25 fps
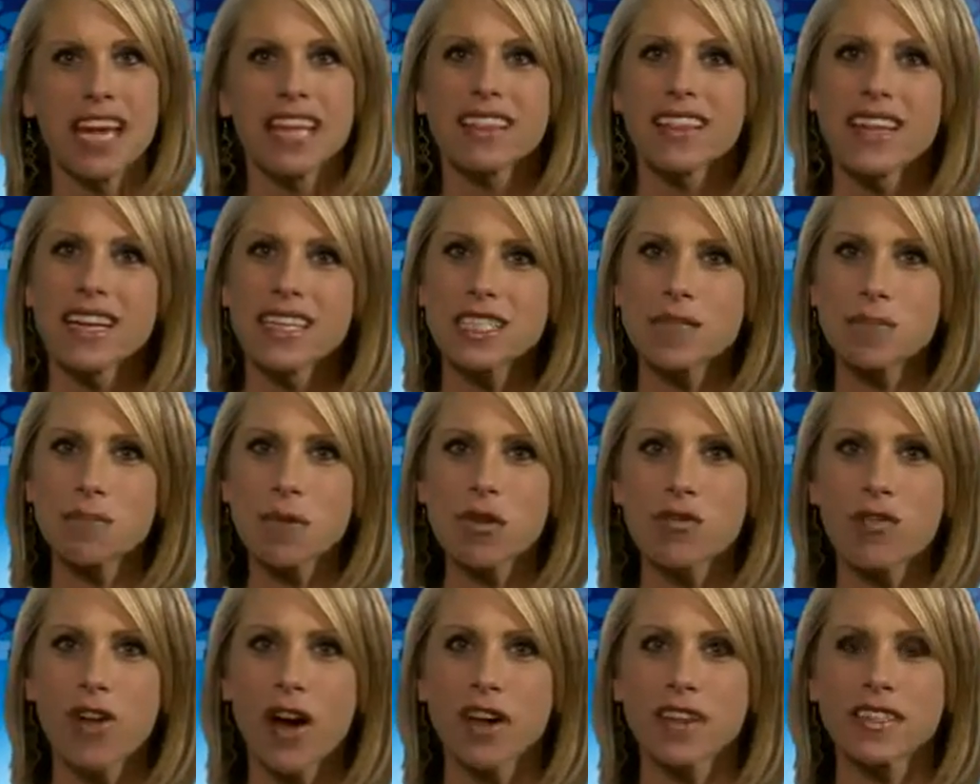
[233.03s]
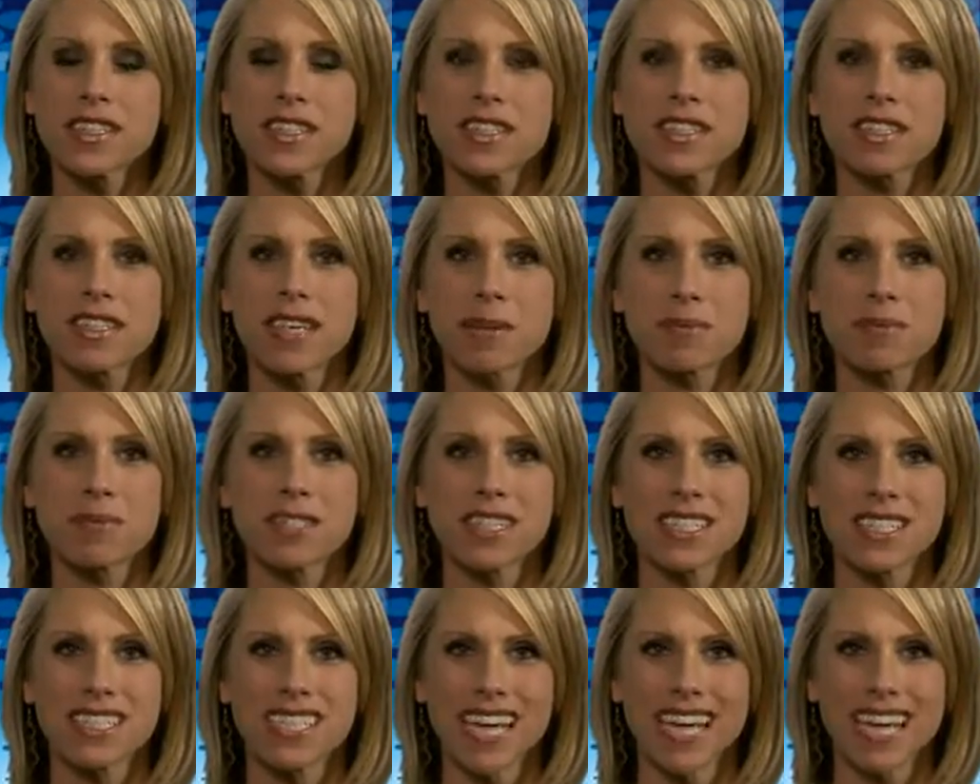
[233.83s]
Let's move on to steps
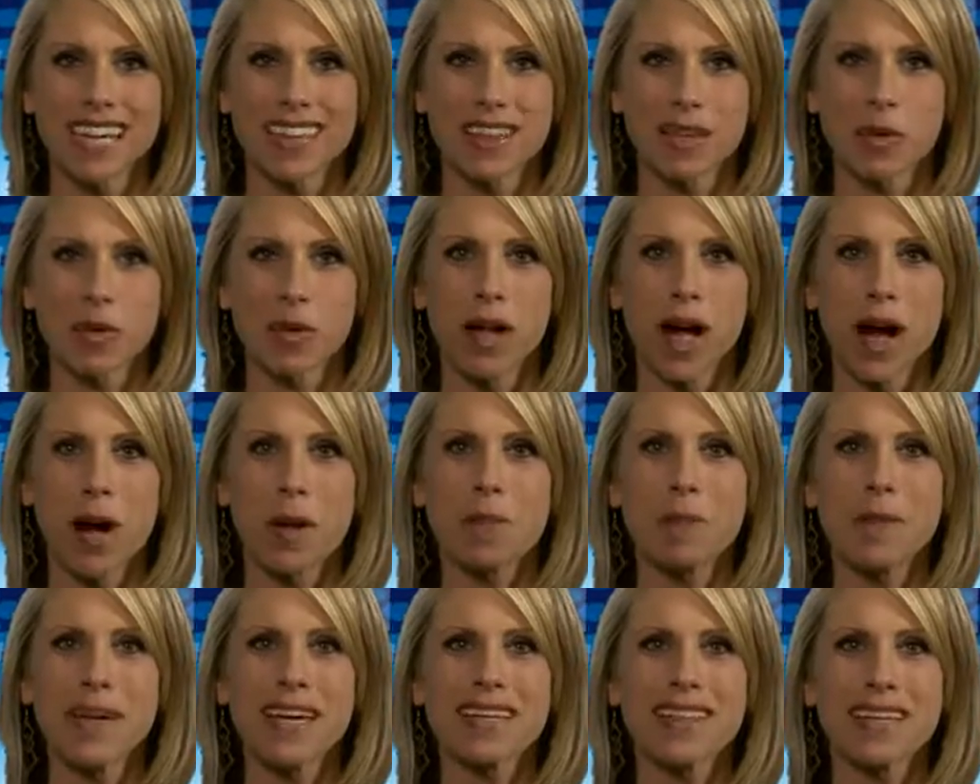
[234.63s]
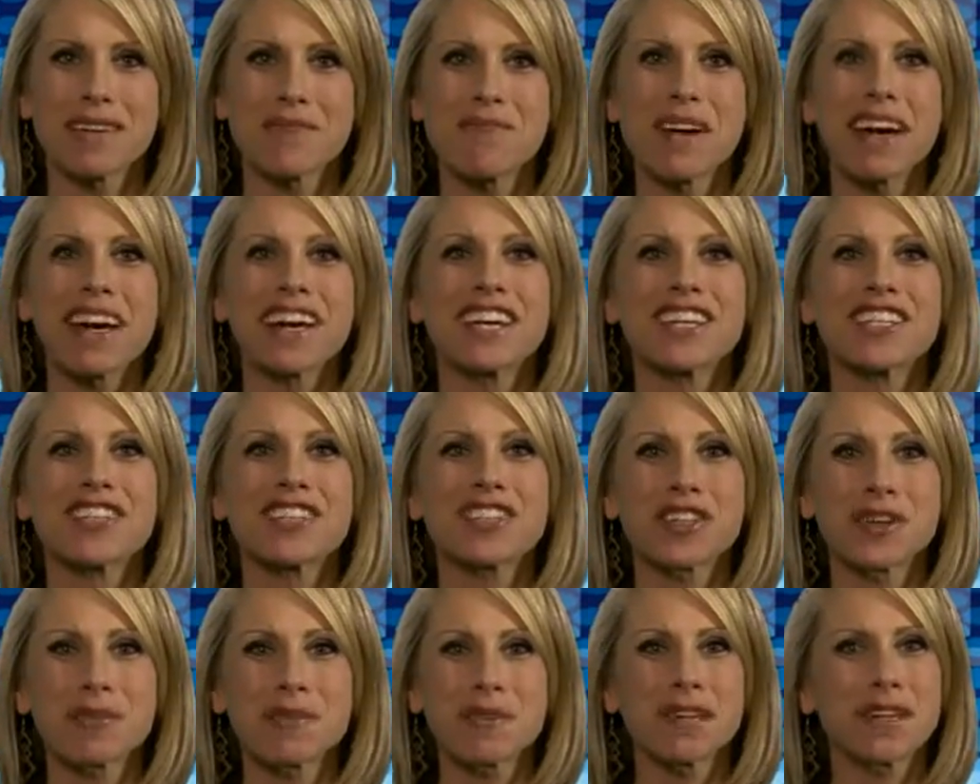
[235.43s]
to take that will help make them a
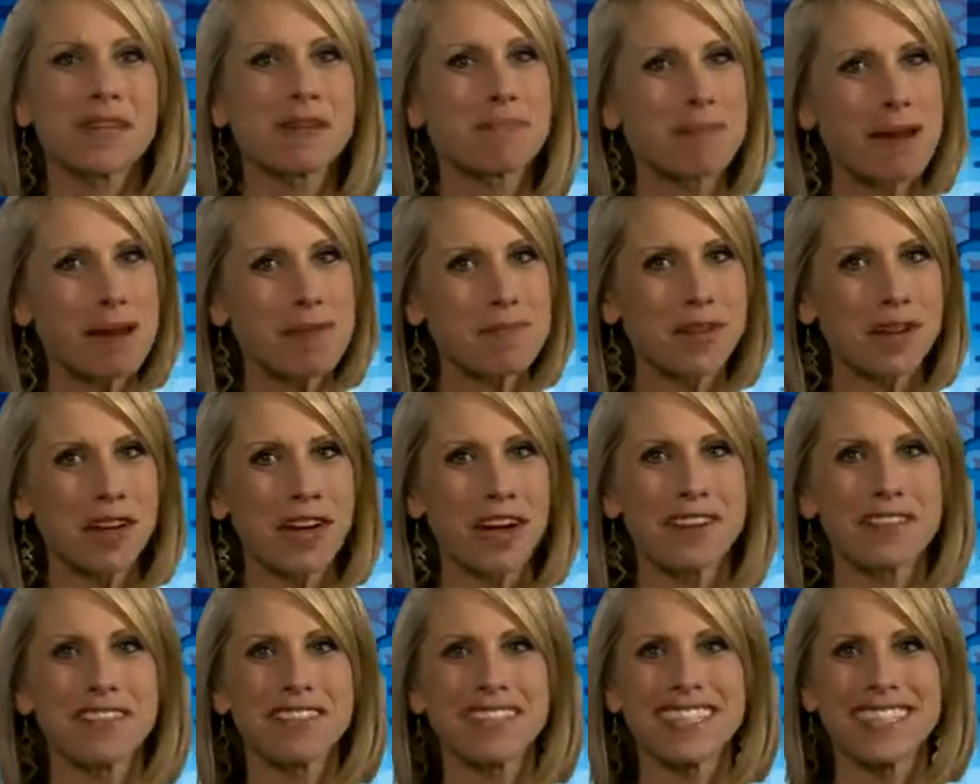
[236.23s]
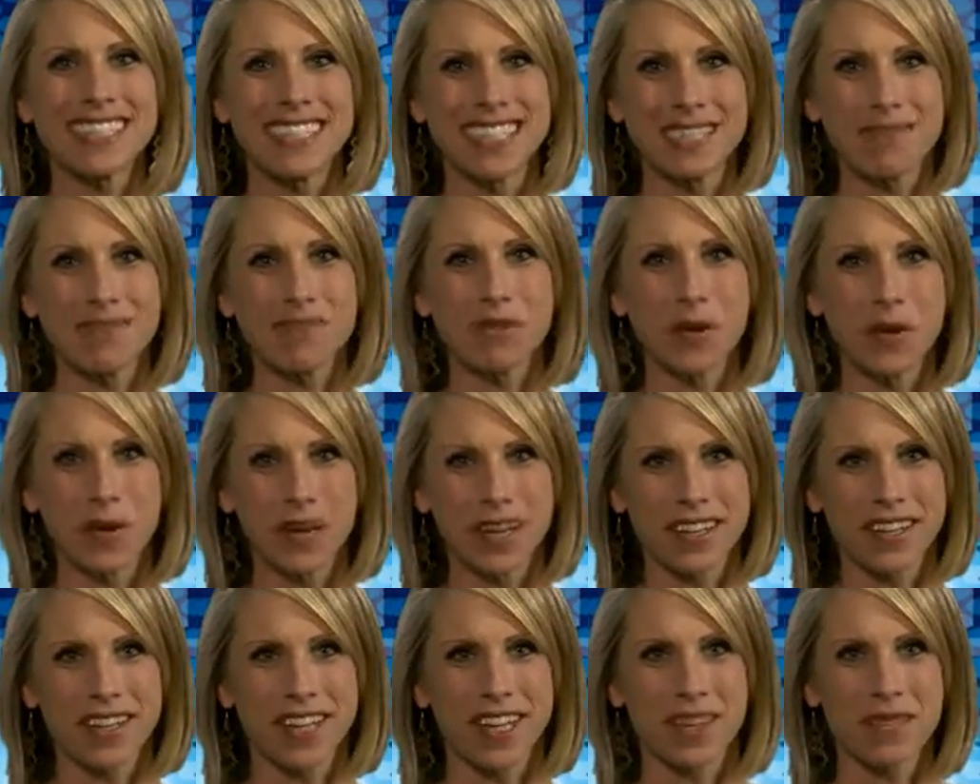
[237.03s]
contributing member of the team
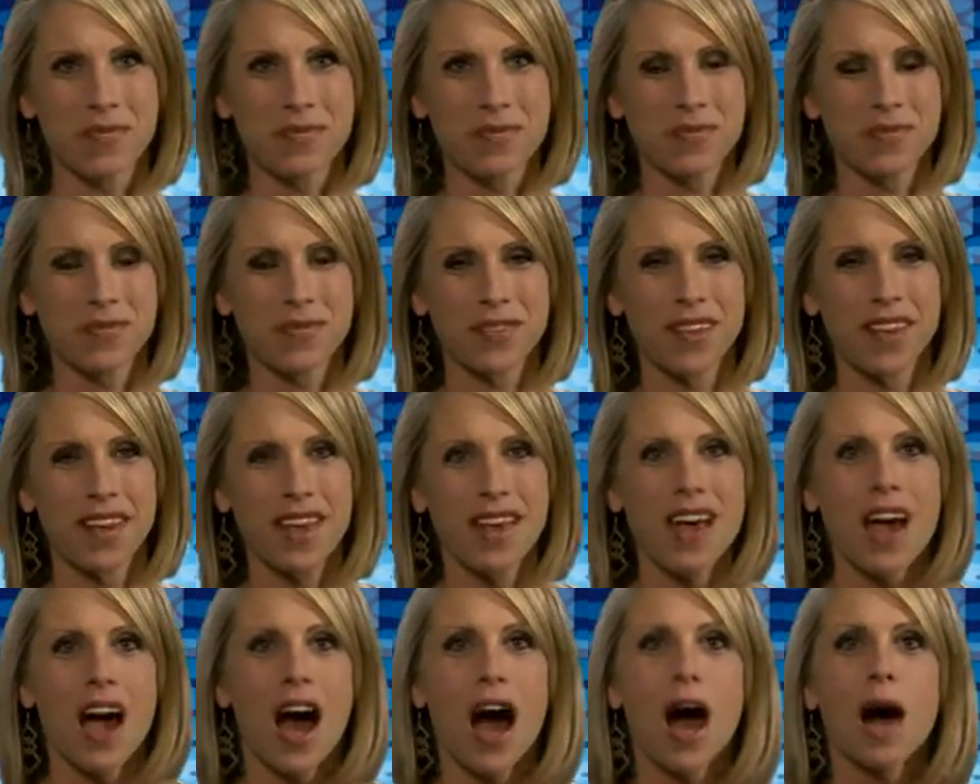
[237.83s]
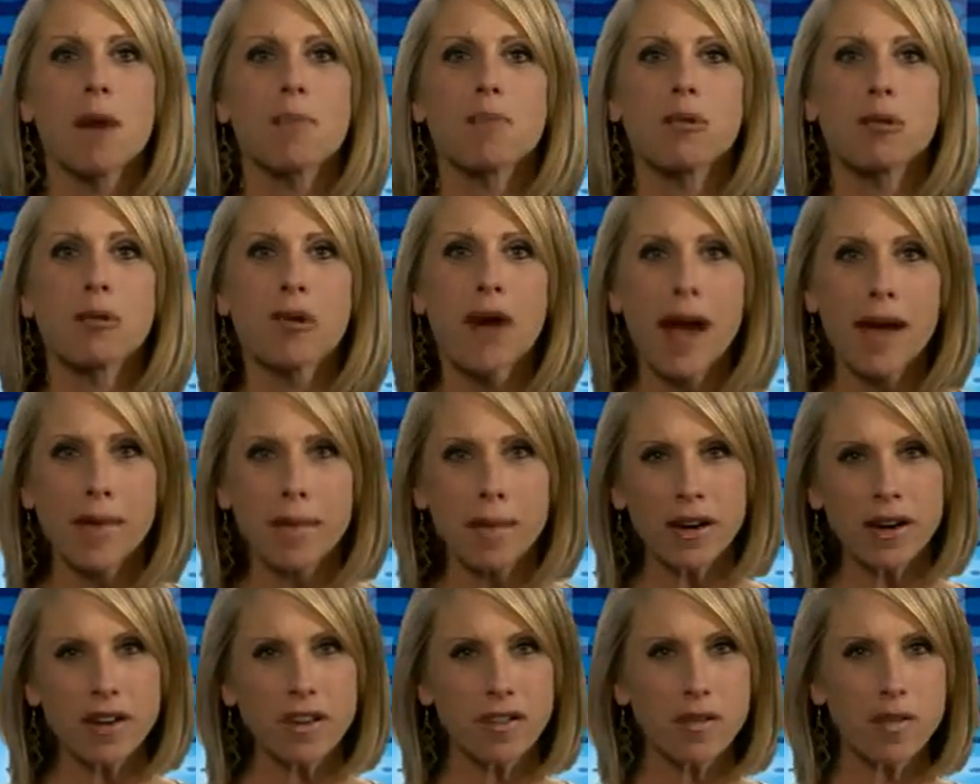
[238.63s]
quickly. A
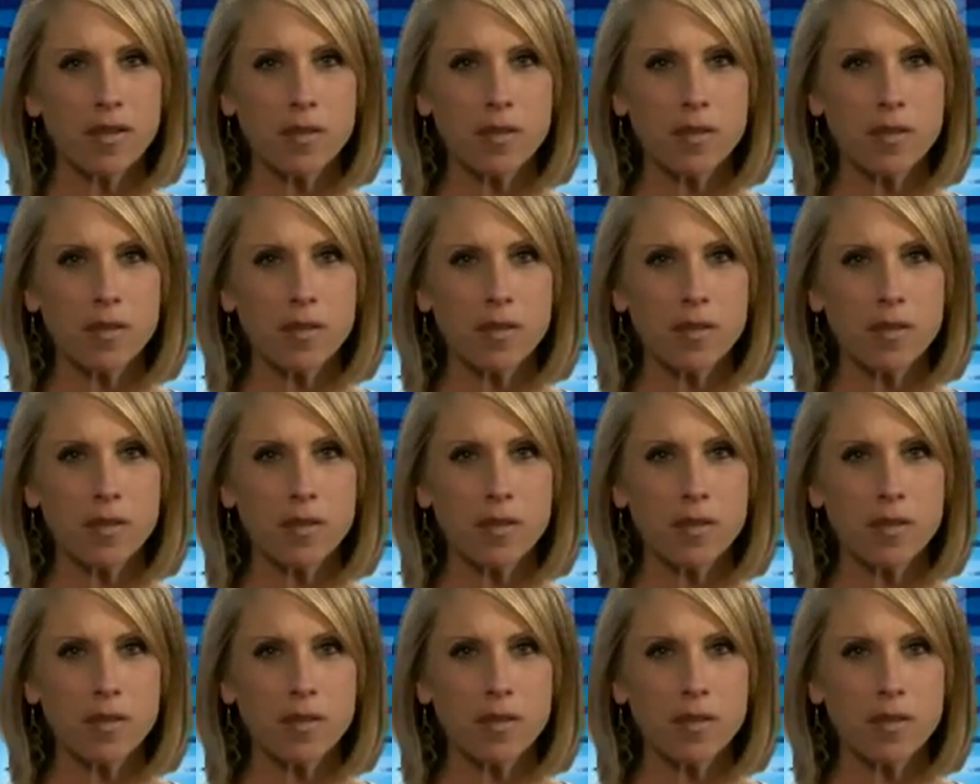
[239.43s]
primary